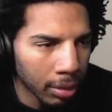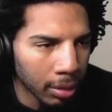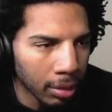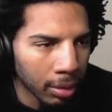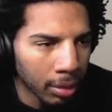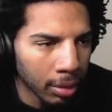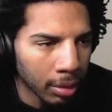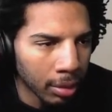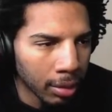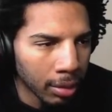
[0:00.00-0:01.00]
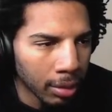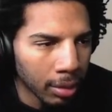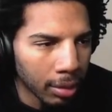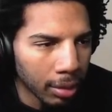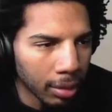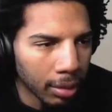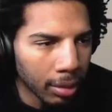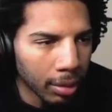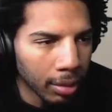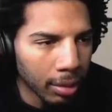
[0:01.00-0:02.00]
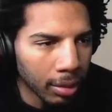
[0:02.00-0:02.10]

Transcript: This person isn't speaking.